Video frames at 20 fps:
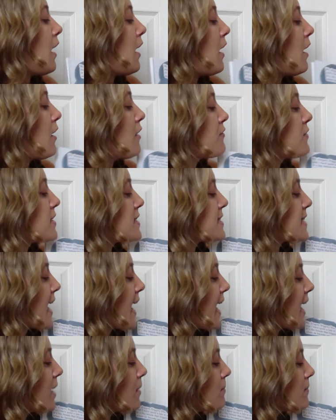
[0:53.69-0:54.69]
of the
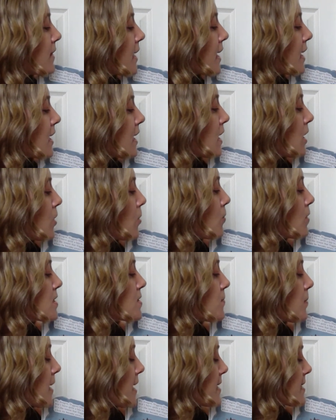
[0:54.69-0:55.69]
time that he
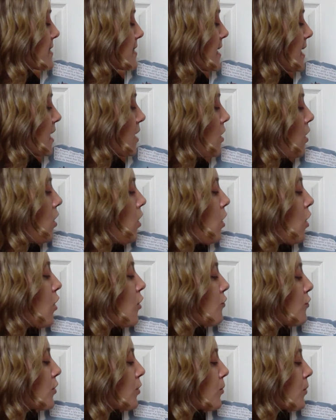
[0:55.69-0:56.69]
was wasting
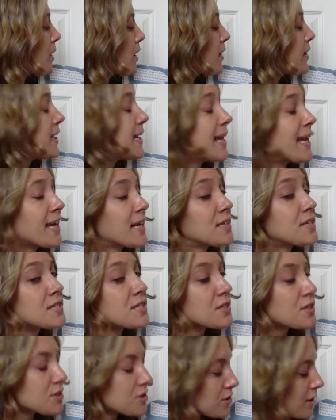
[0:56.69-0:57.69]
over worry and
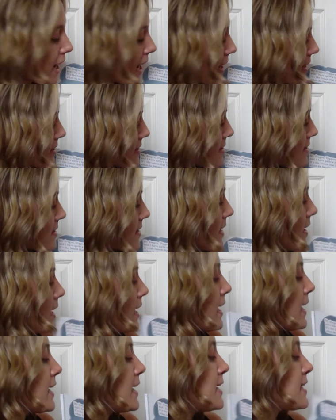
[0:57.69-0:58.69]
distress.
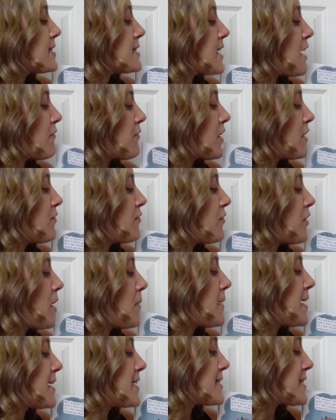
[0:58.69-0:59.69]
He suffered from
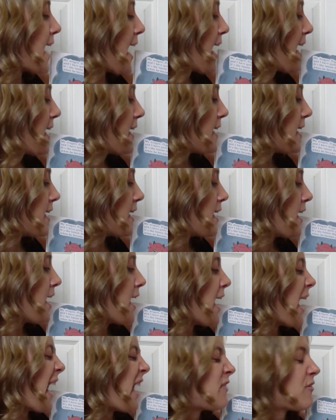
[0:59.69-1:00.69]
anxiety
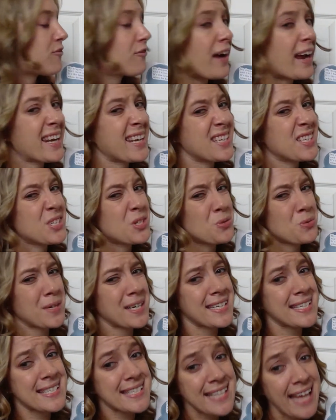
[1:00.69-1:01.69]
and fretted to
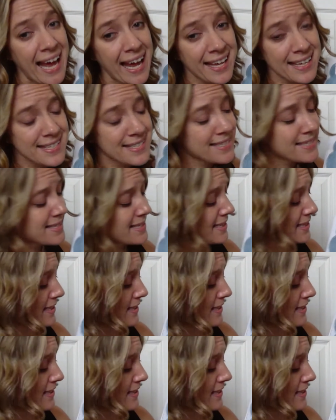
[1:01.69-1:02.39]
excess.